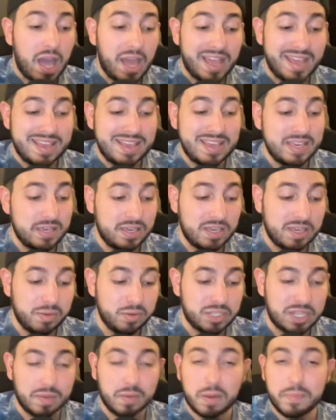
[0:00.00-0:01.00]
He
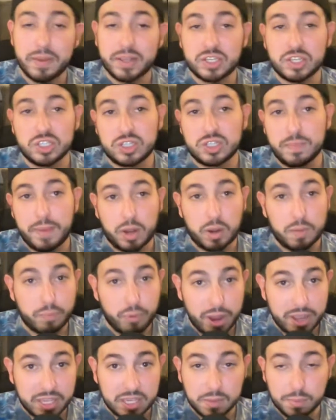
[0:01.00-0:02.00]
was able to mix in some better
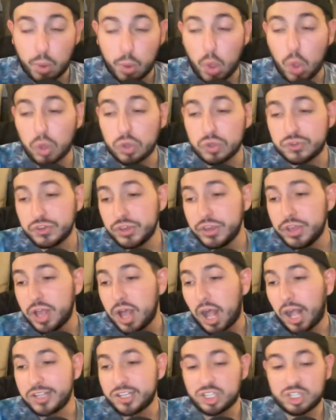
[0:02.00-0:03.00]
breaking balls,
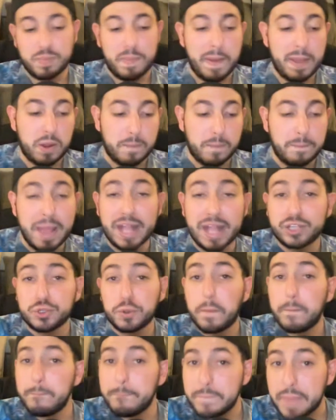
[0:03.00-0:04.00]
just a better pitch
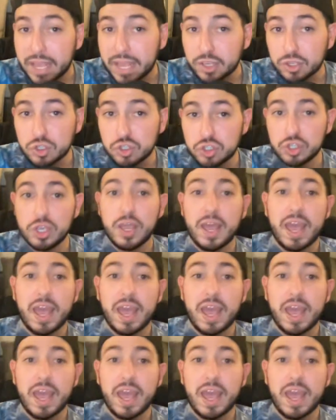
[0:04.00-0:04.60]
mix.